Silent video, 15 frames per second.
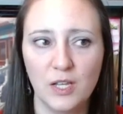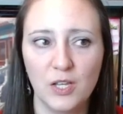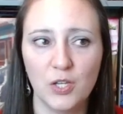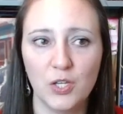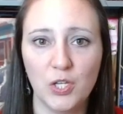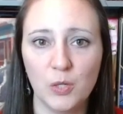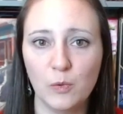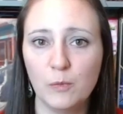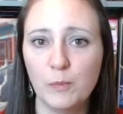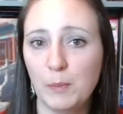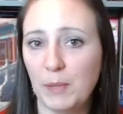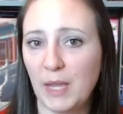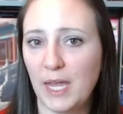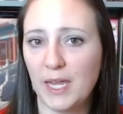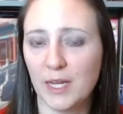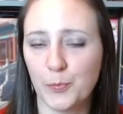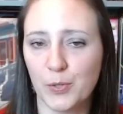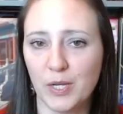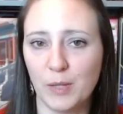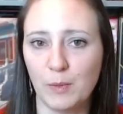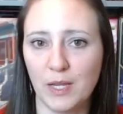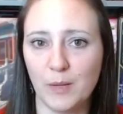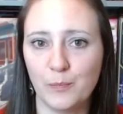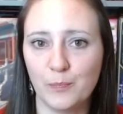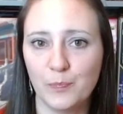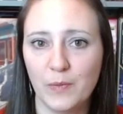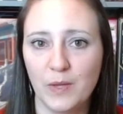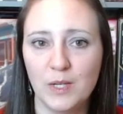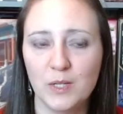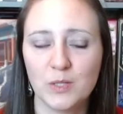you will be paying a premium.
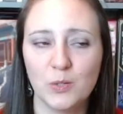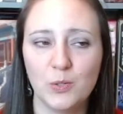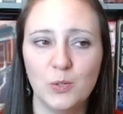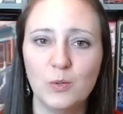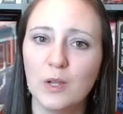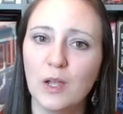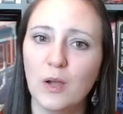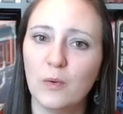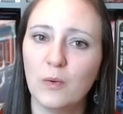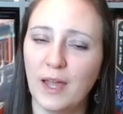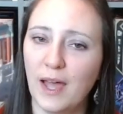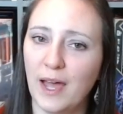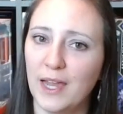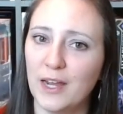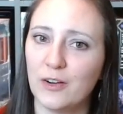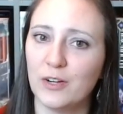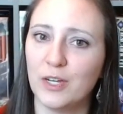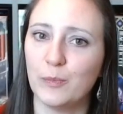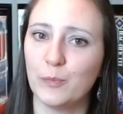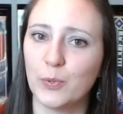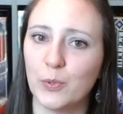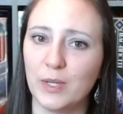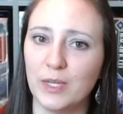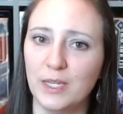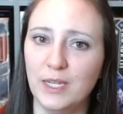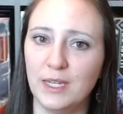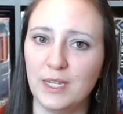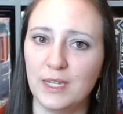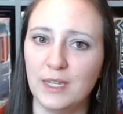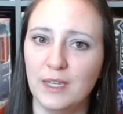So you can go and hire an
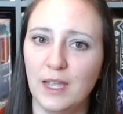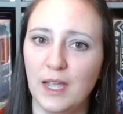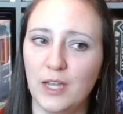employee